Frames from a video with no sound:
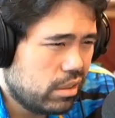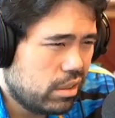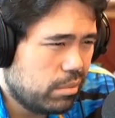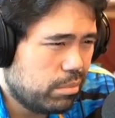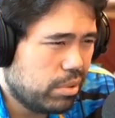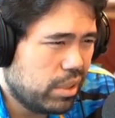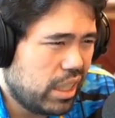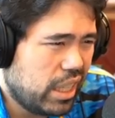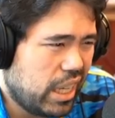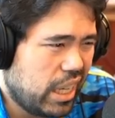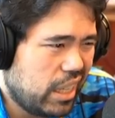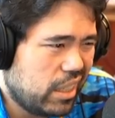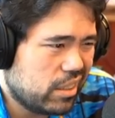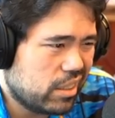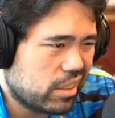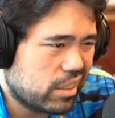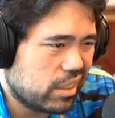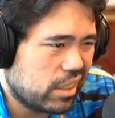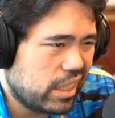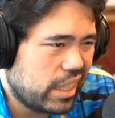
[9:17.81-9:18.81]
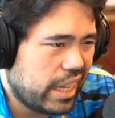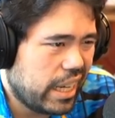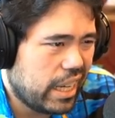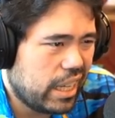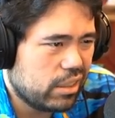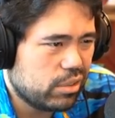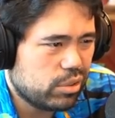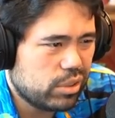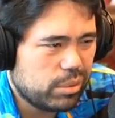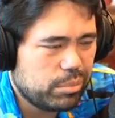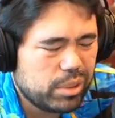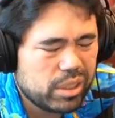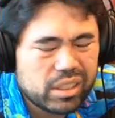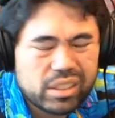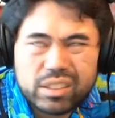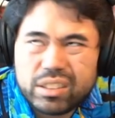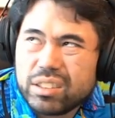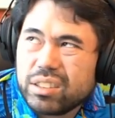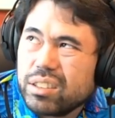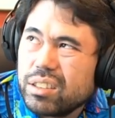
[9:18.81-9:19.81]
play a6 and castles I mean this
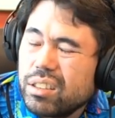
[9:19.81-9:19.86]
is